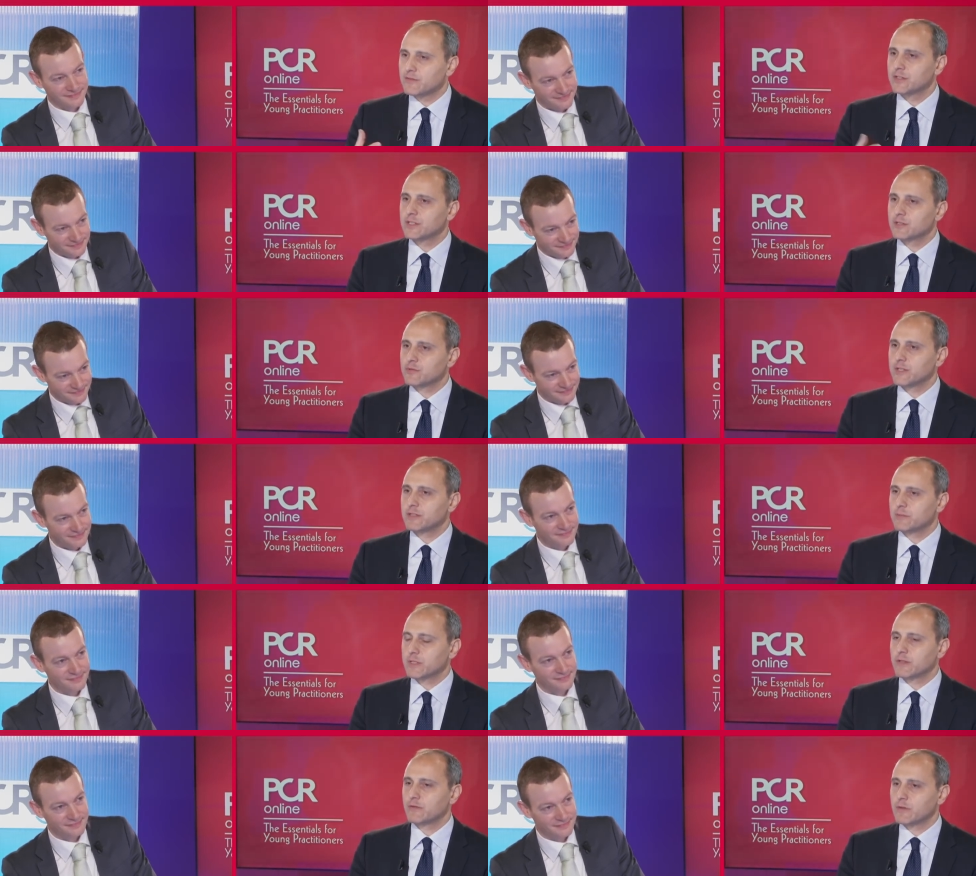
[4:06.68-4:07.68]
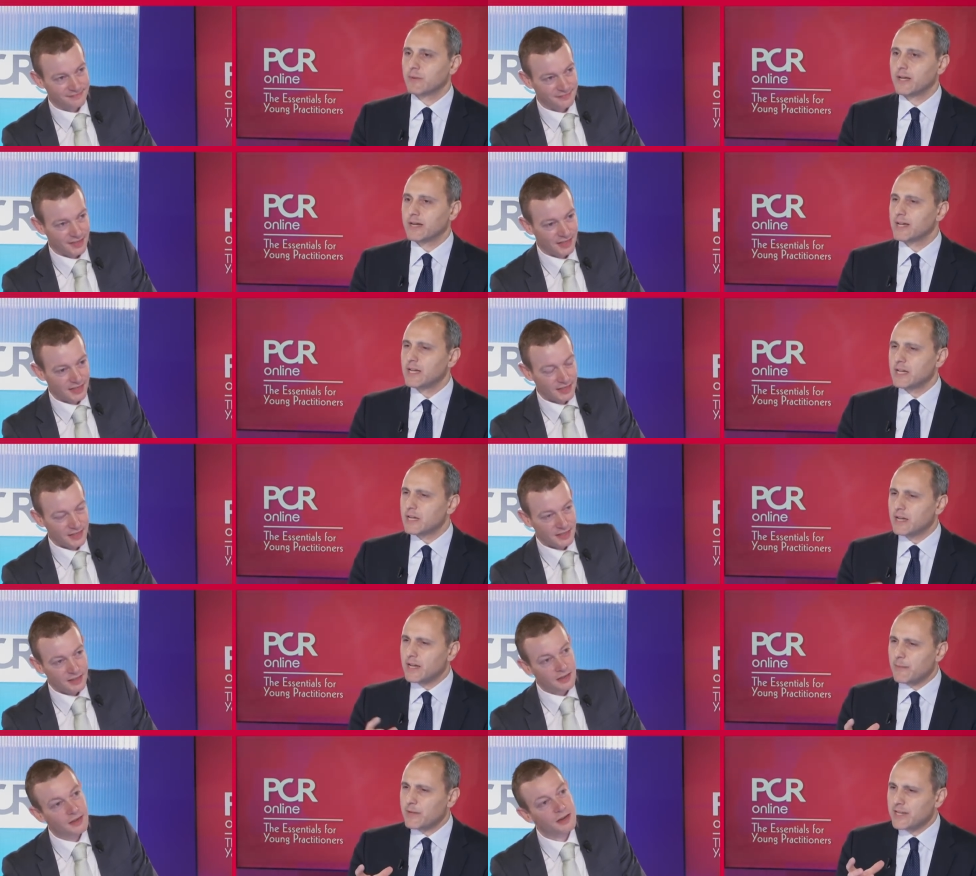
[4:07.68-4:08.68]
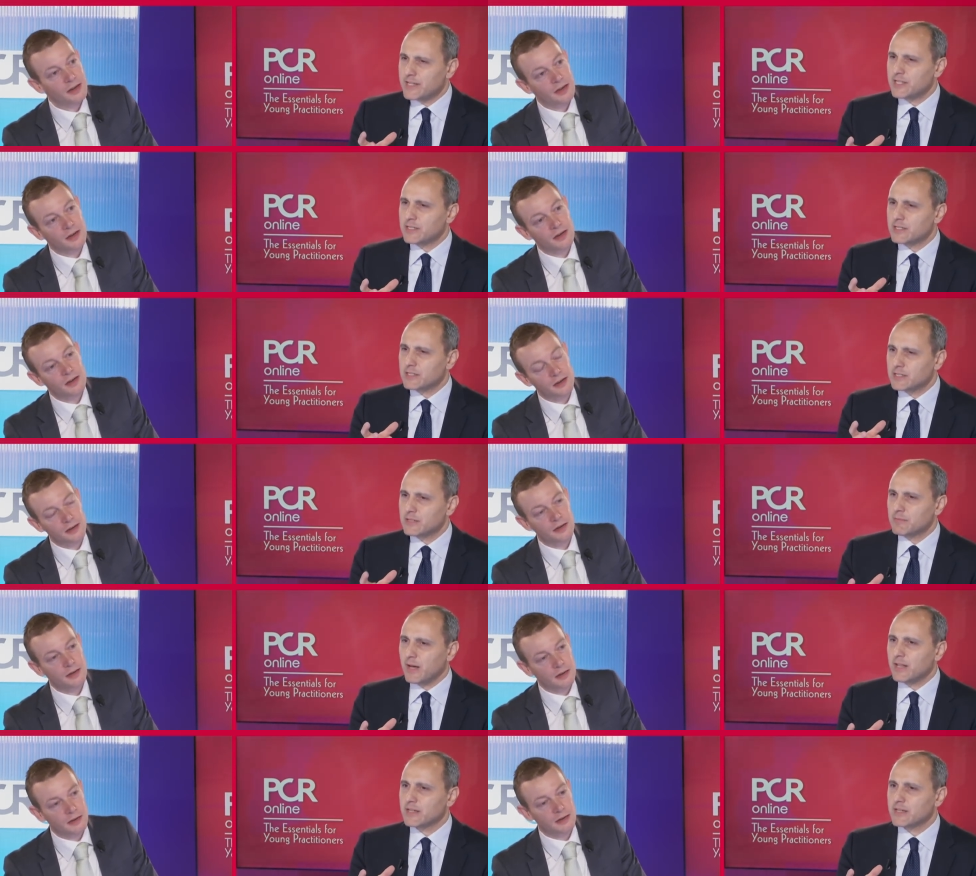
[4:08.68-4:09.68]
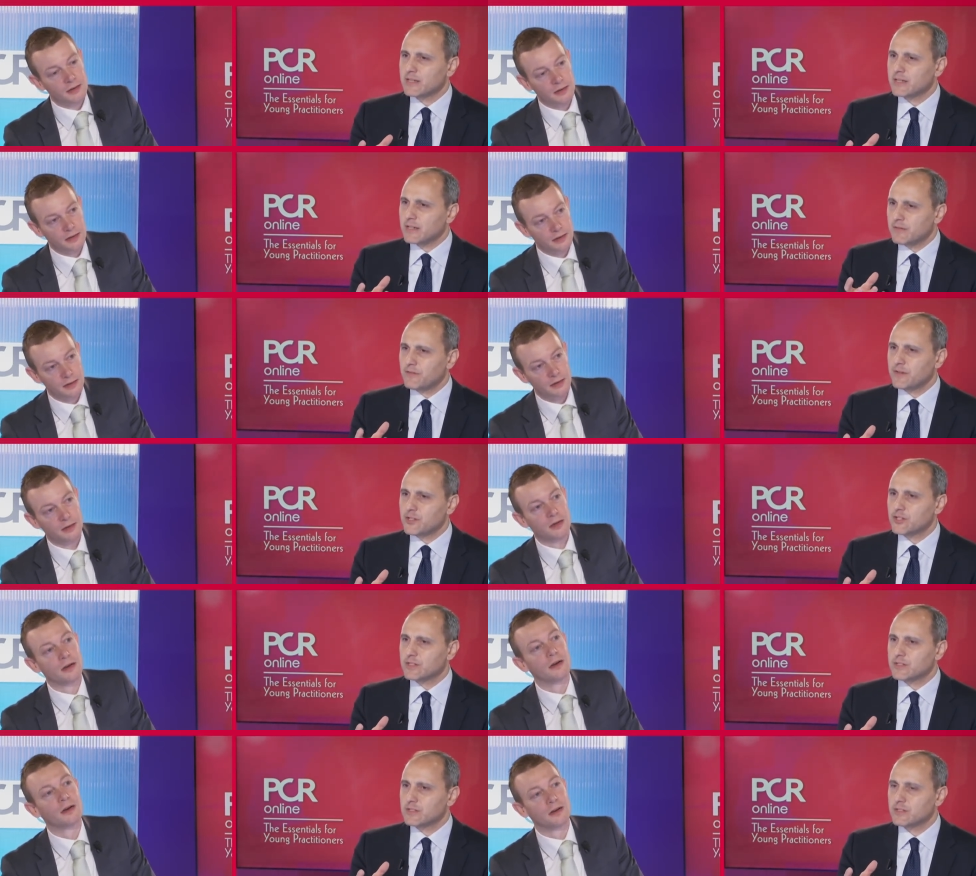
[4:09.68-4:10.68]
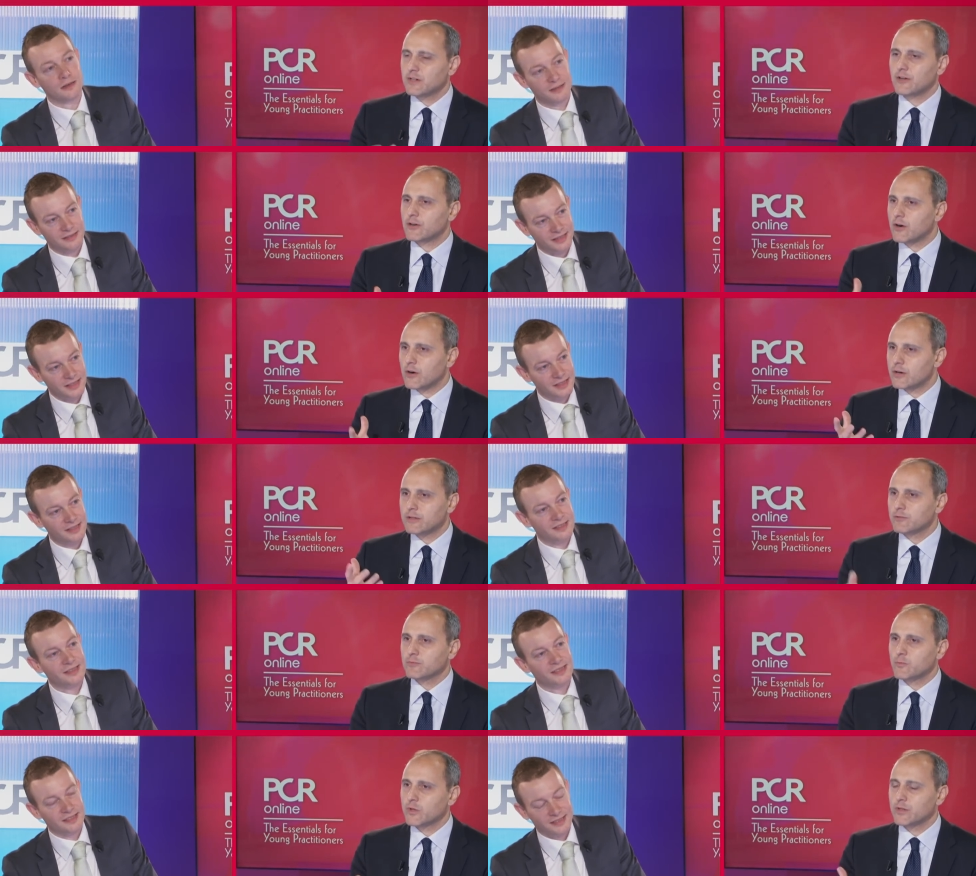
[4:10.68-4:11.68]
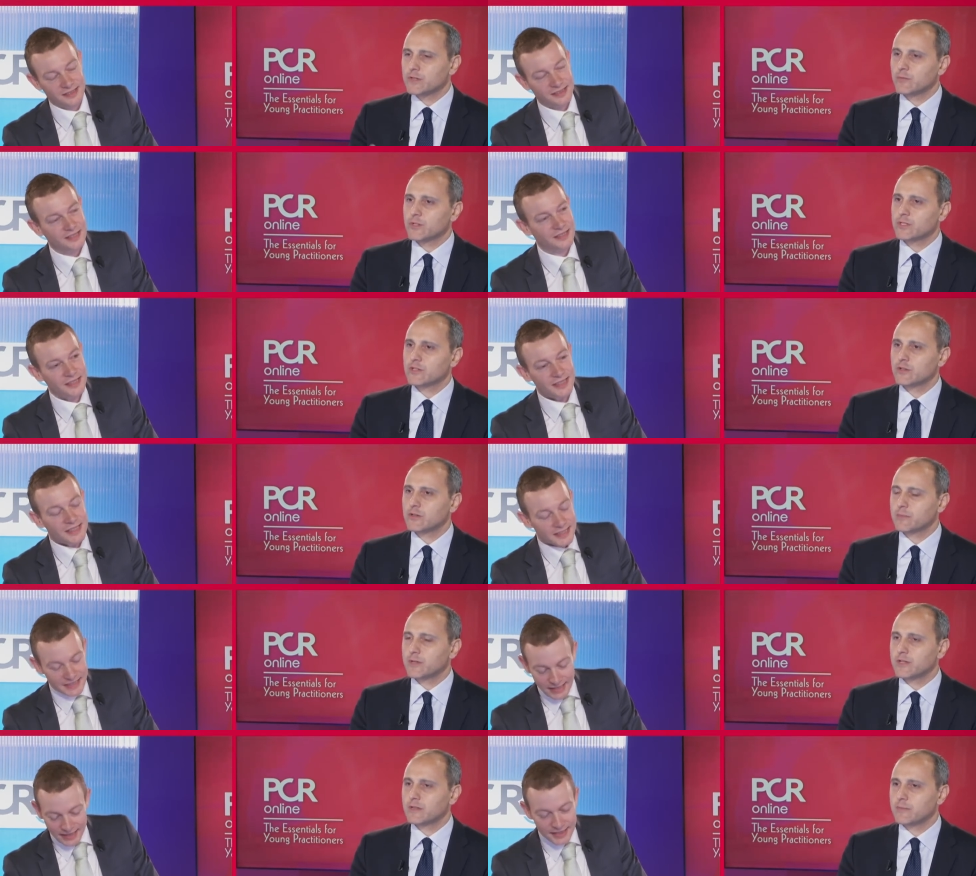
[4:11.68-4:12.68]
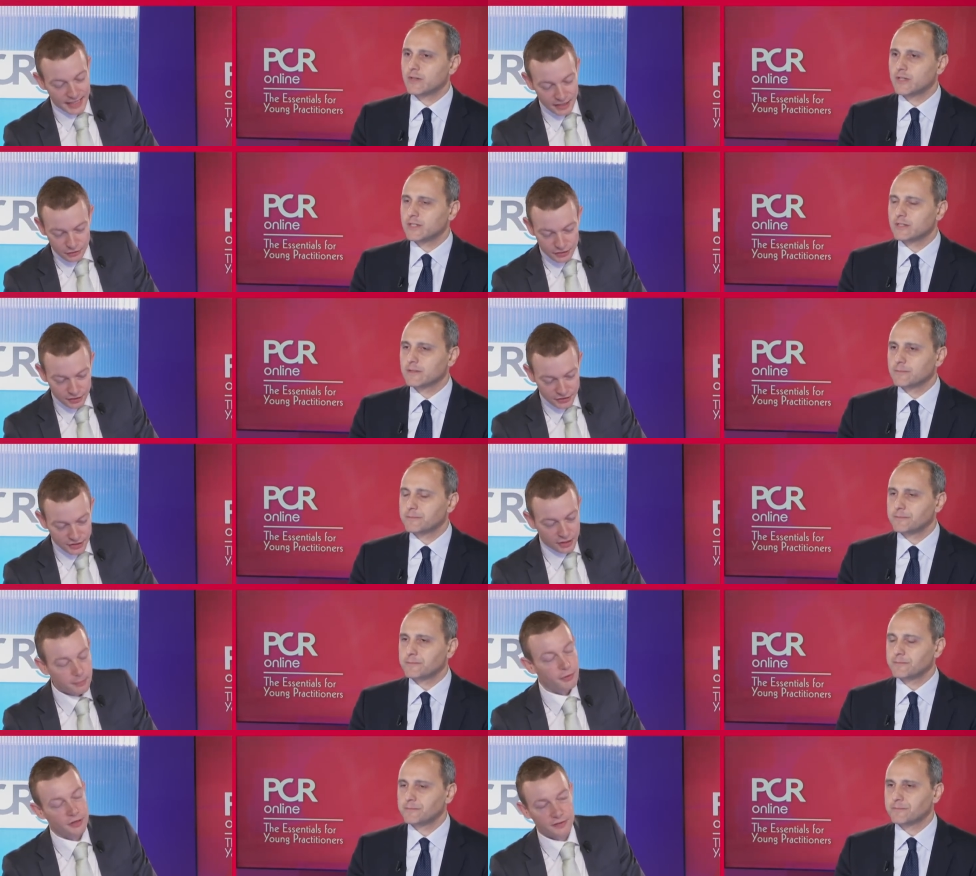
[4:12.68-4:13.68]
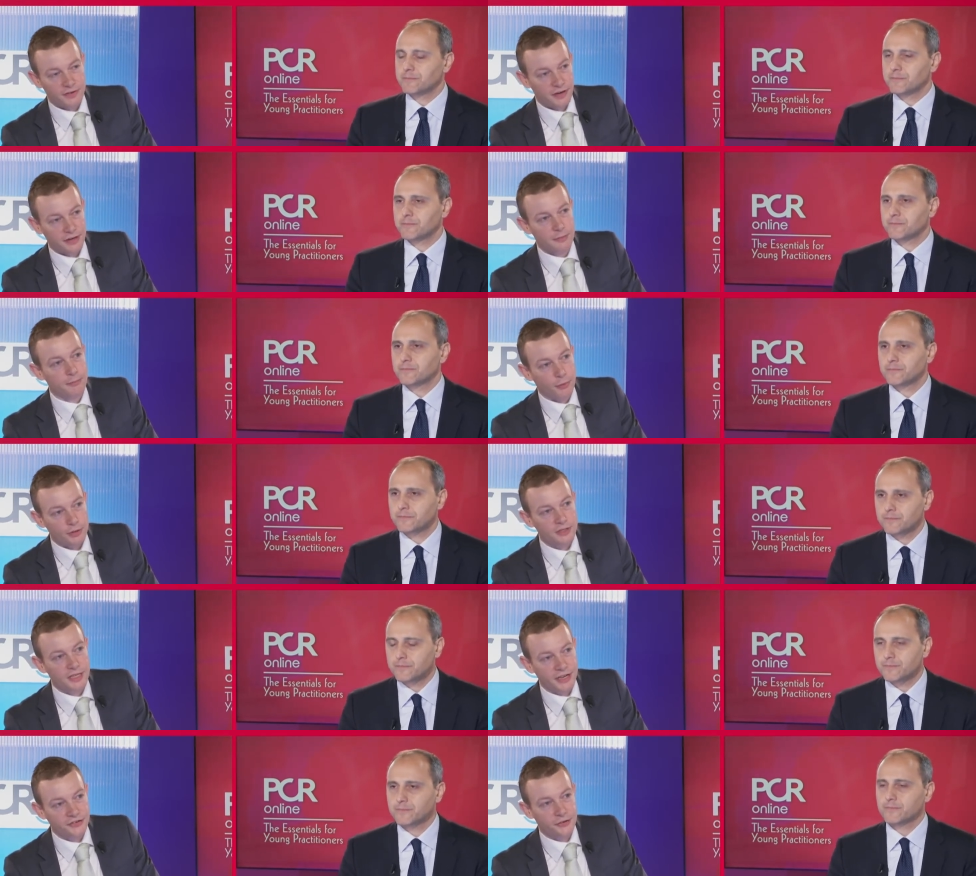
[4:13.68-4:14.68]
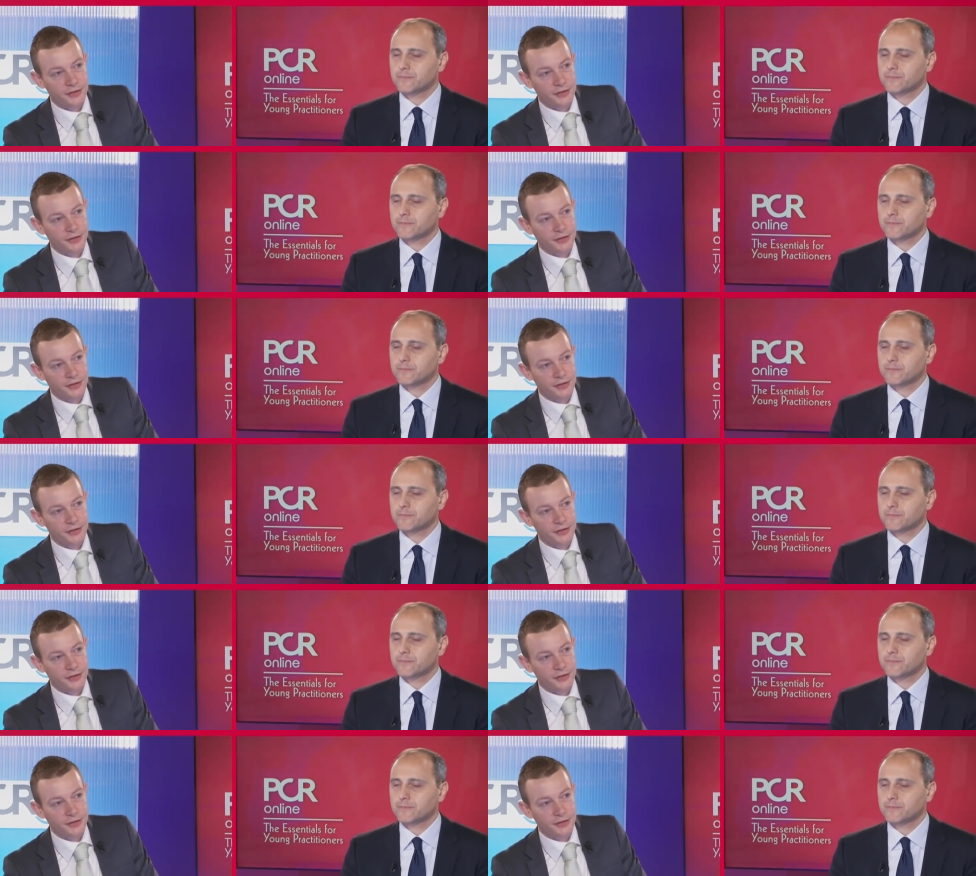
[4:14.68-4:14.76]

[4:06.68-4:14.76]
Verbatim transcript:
Speaker 1: further treatment of the plaque? I mean, is it debulking efficient, or, or what, do you, what is your opinion
Speaker 2: I about I think you're that? touching upon a very important issue